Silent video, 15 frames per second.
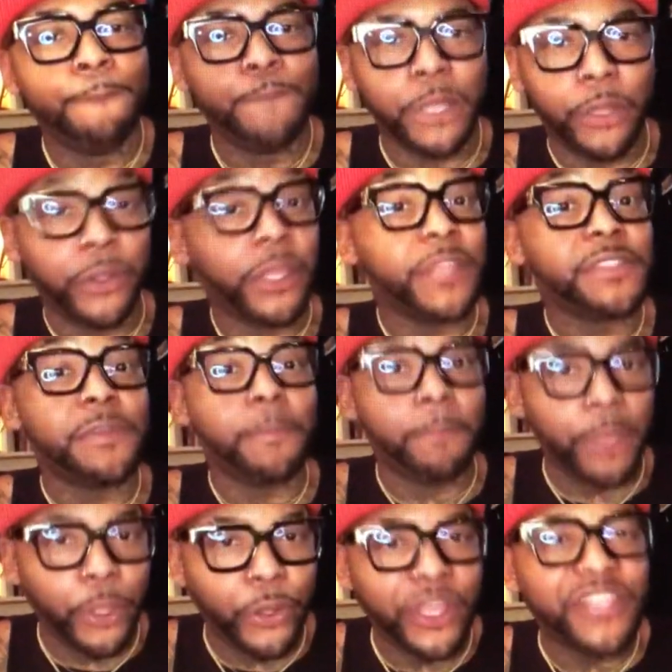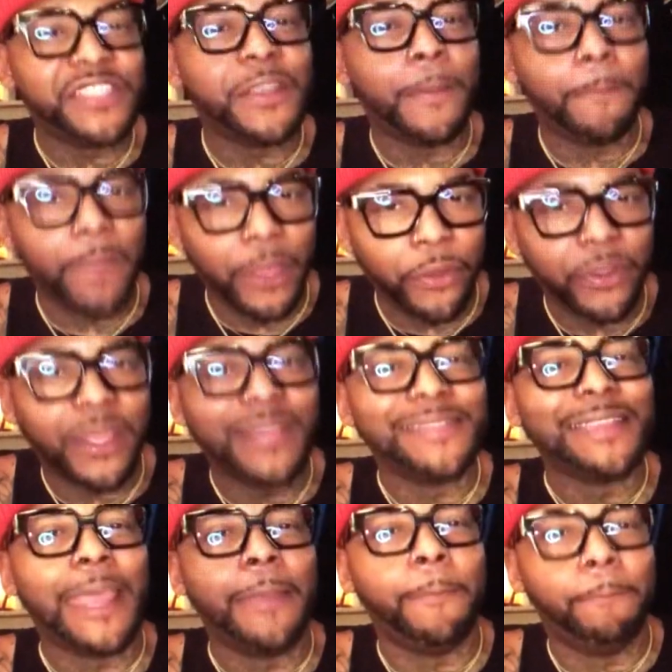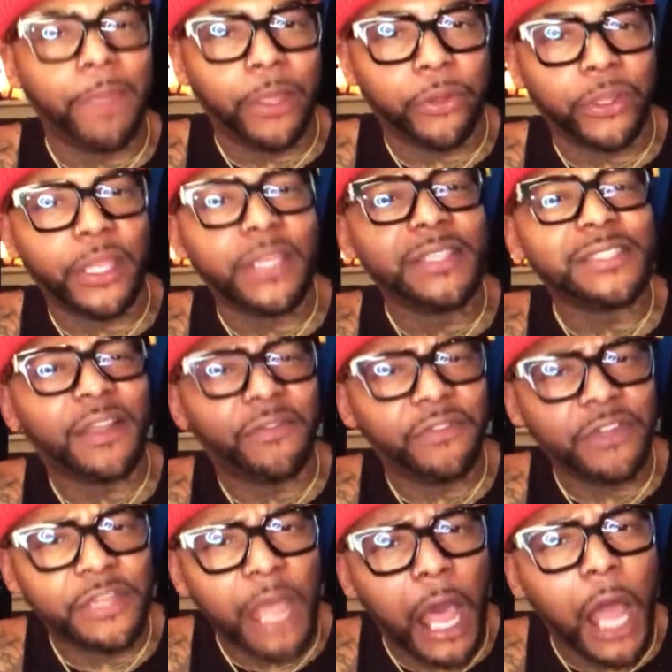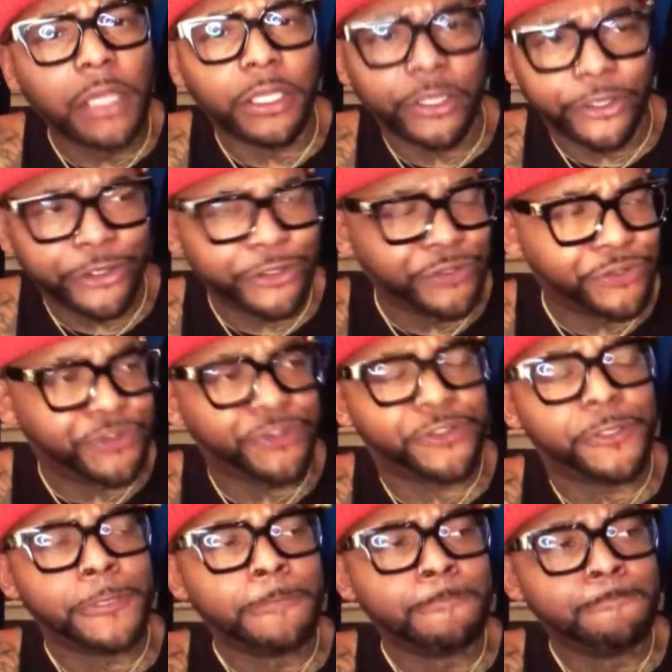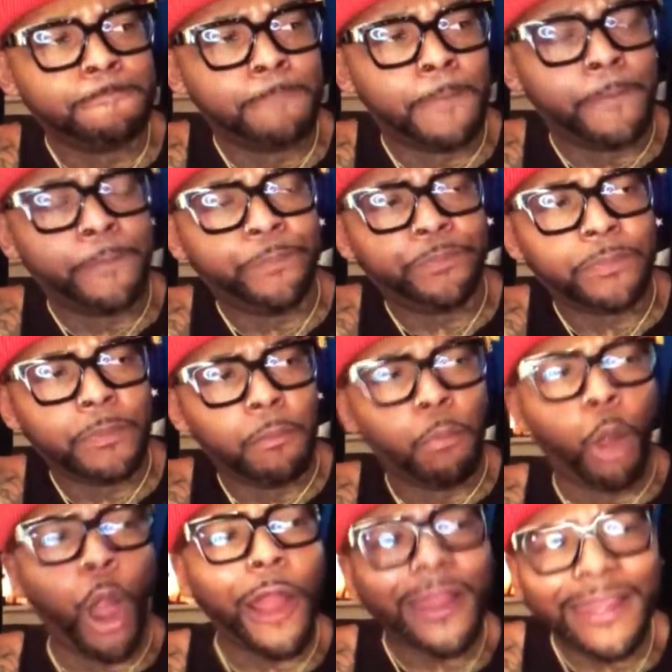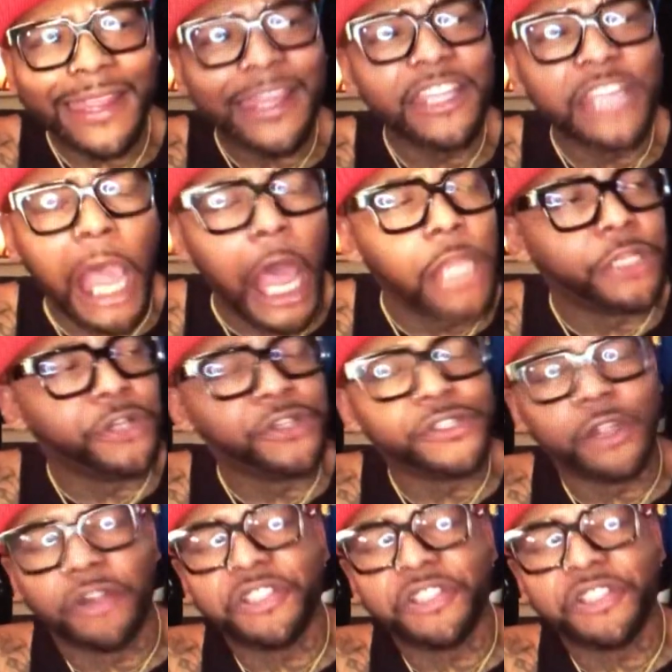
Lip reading: Billions and billions and billions and billions of dollars. Marketing dollars are